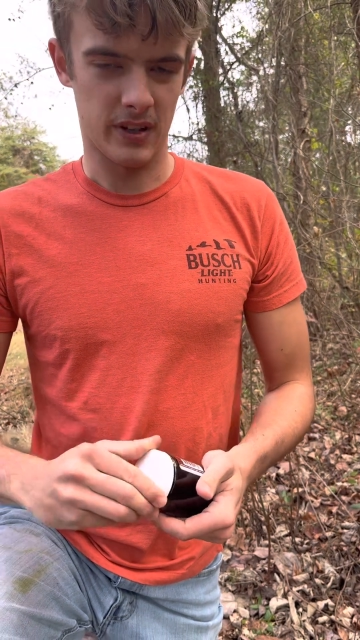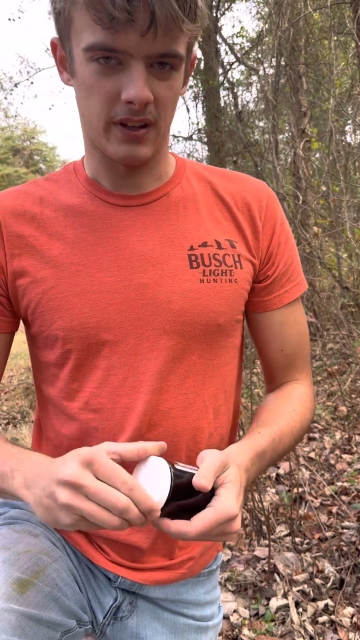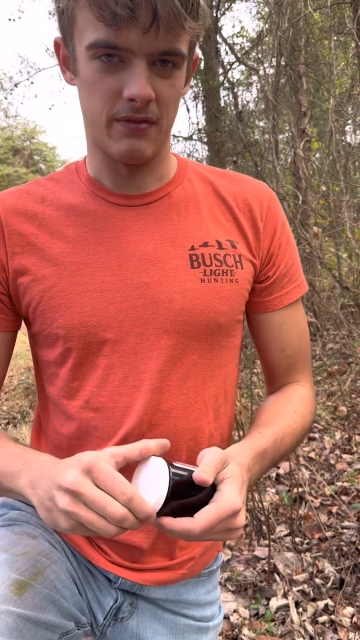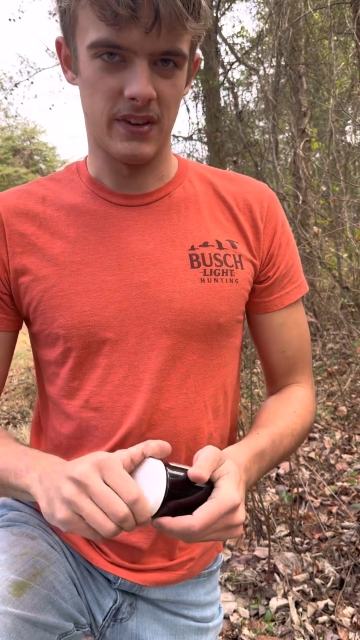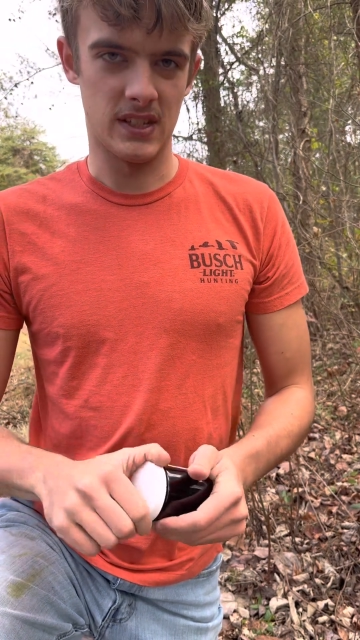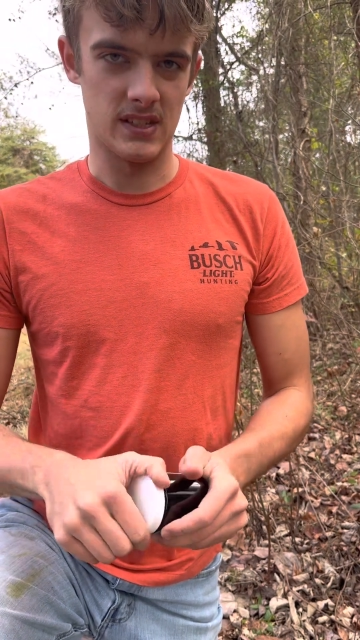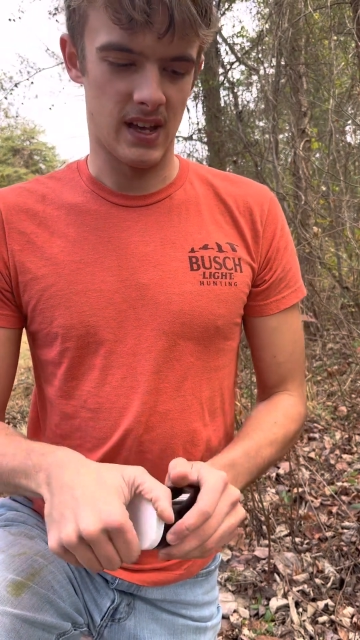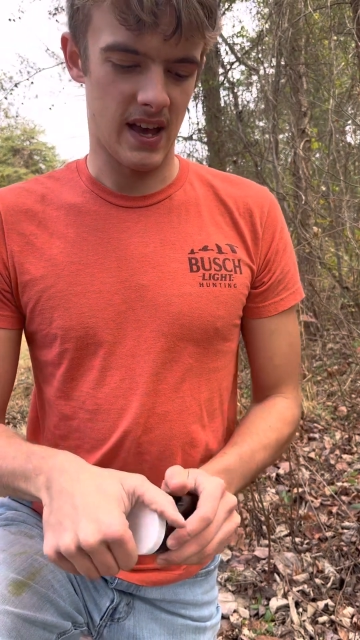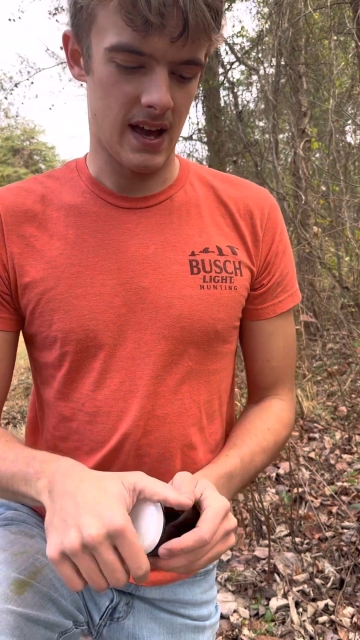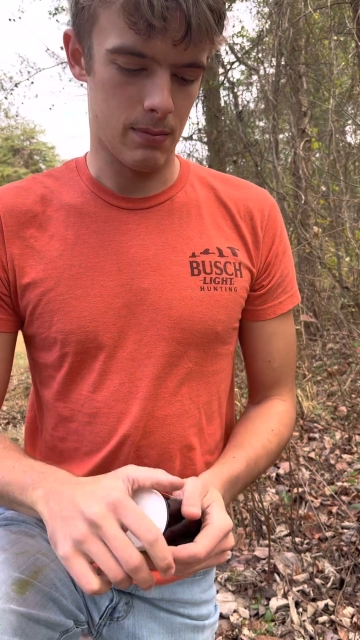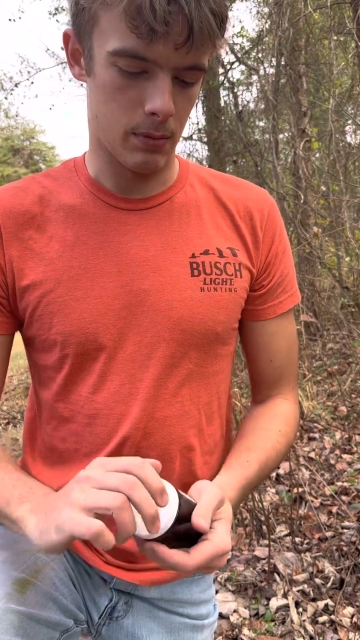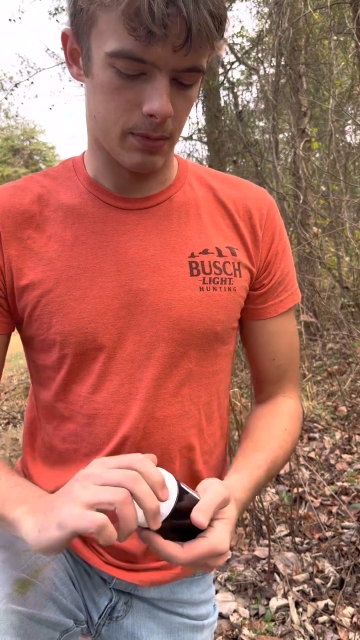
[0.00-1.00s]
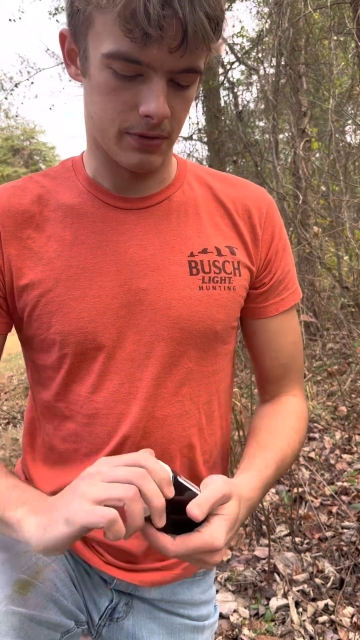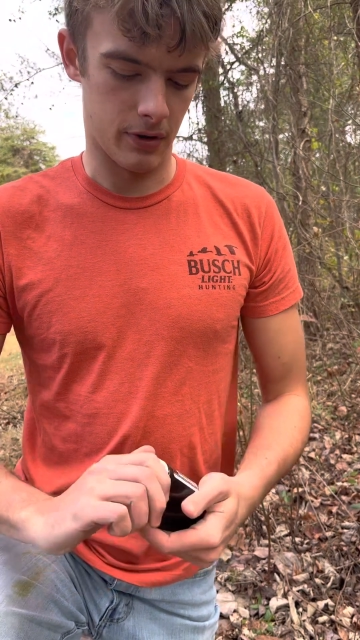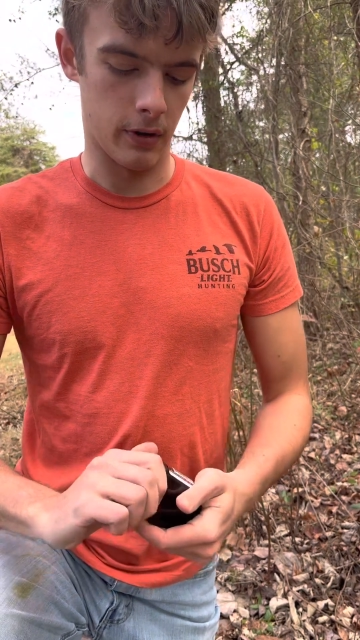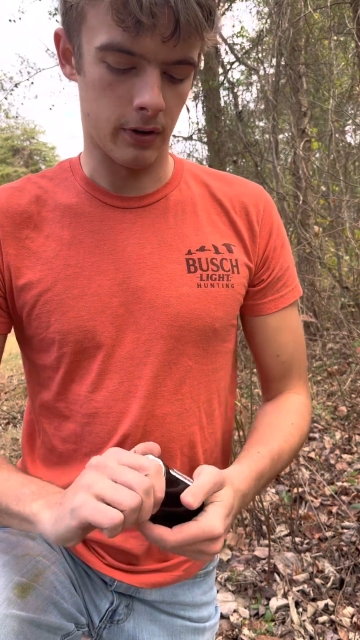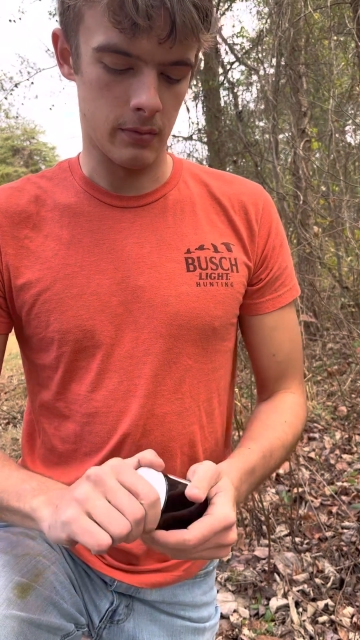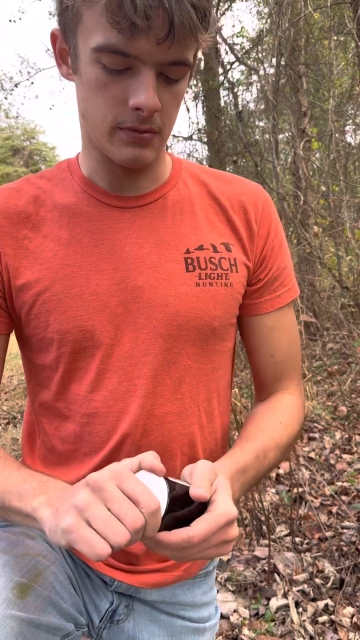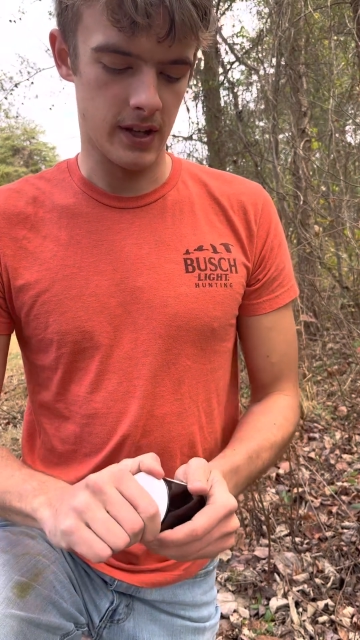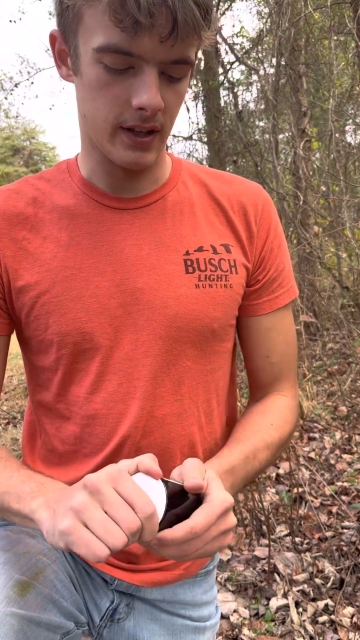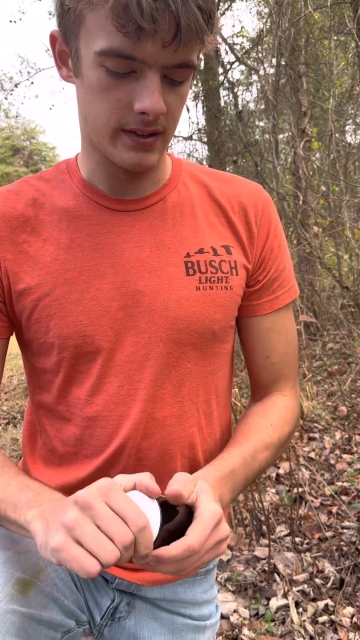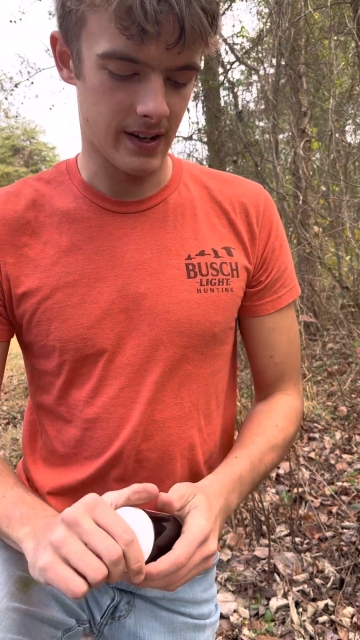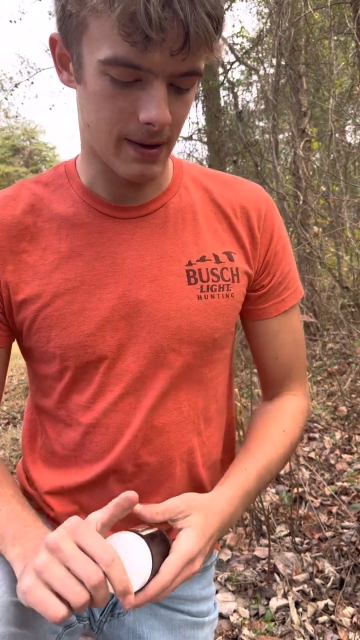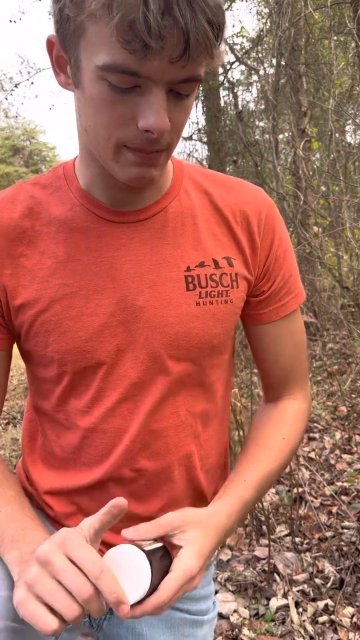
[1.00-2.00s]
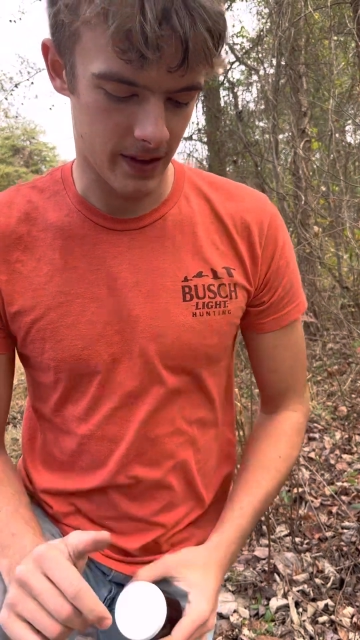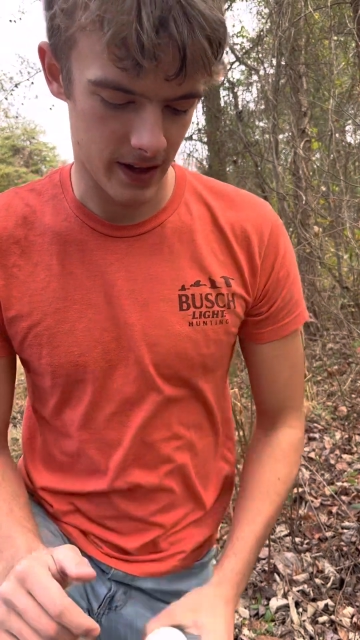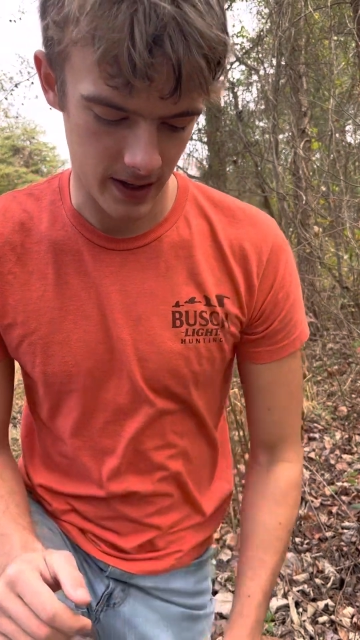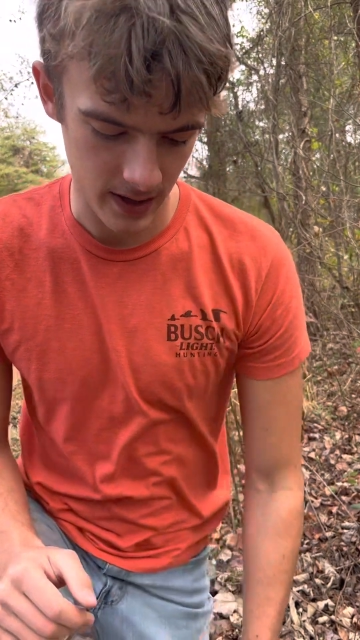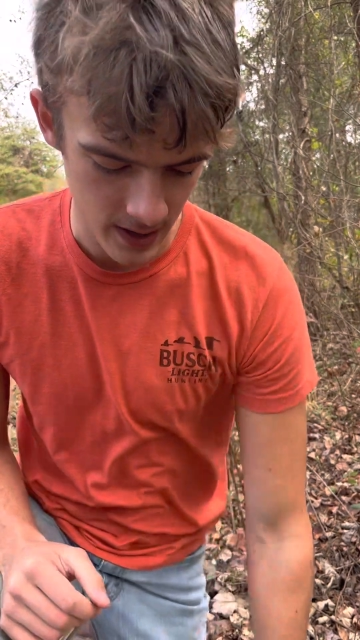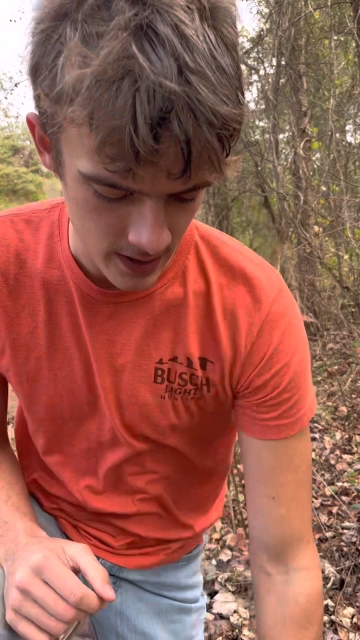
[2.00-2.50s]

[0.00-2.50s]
Big Sab or petroleum jelly type thing.